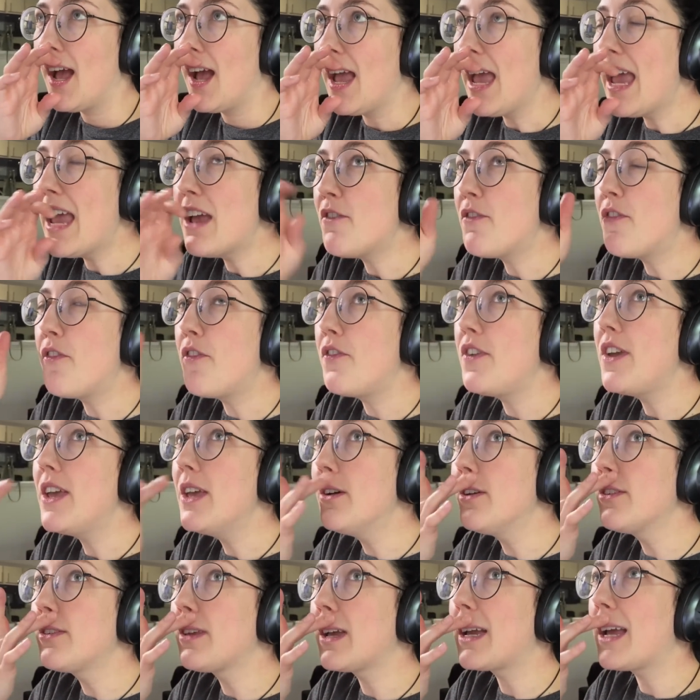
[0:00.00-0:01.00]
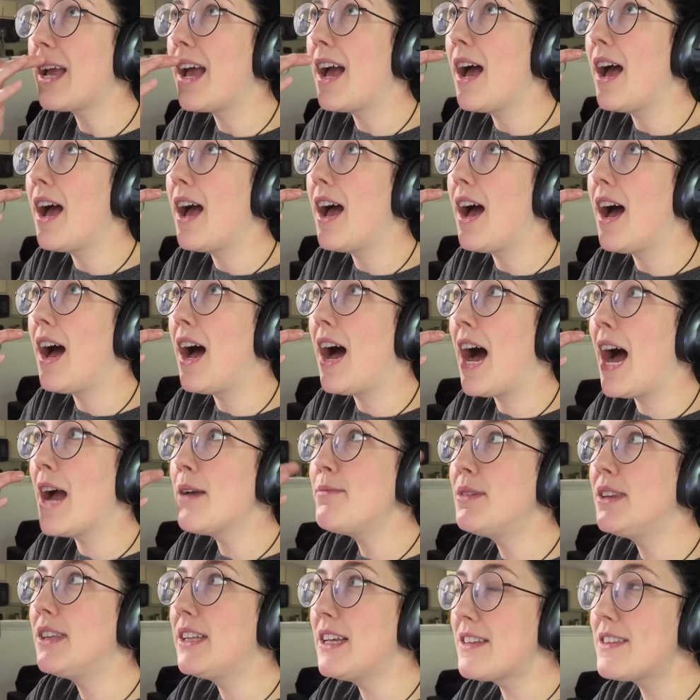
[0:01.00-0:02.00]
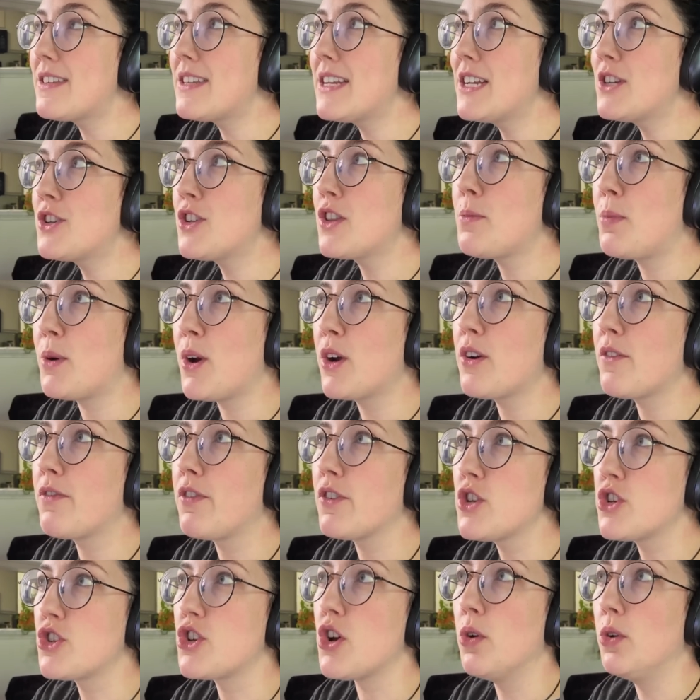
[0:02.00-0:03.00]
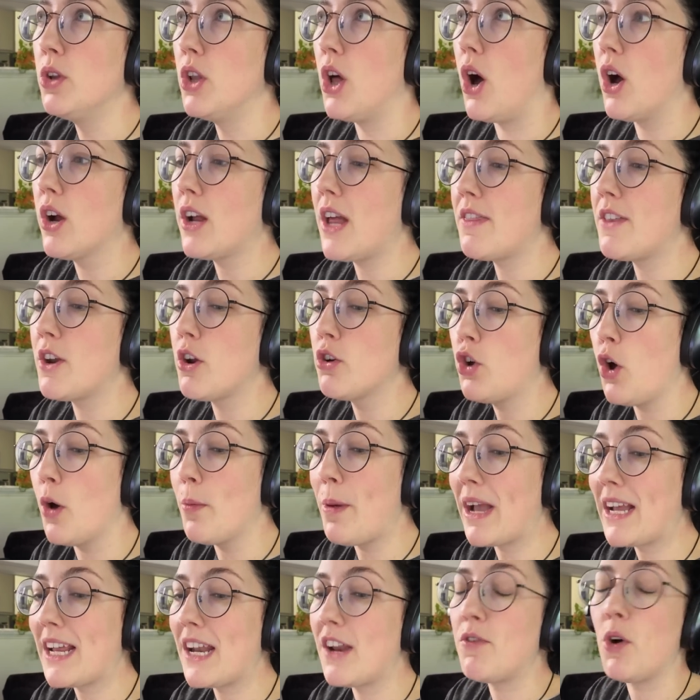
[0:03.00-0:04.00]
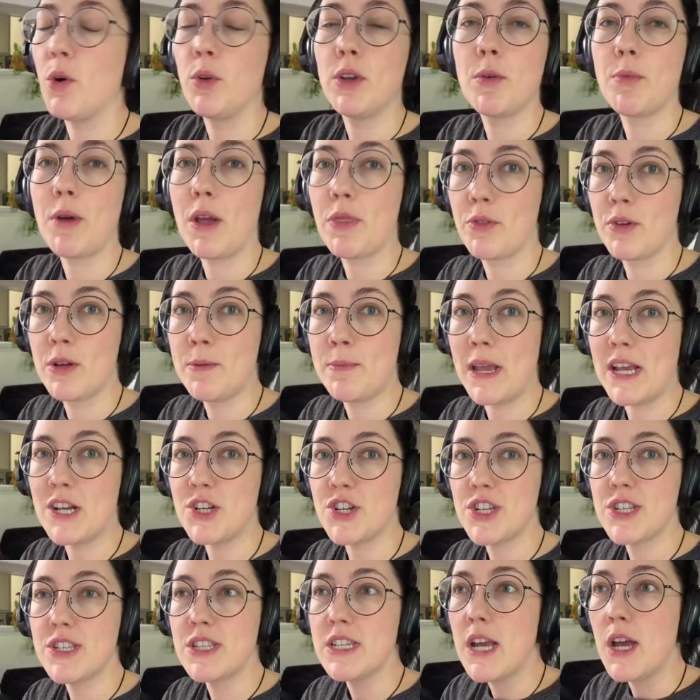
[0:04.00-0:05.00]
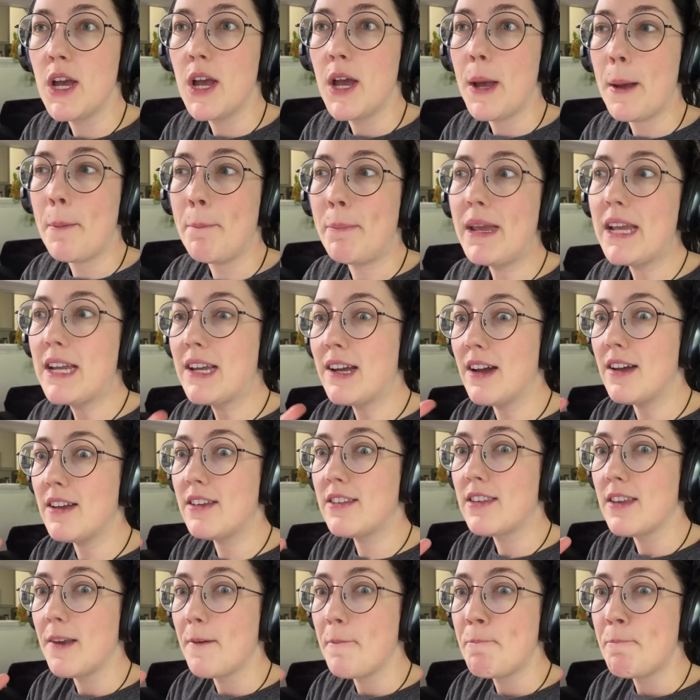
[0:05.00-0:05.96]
it feels like I'm listening to the book for so long and then I'll go back and I've only read 3 pages because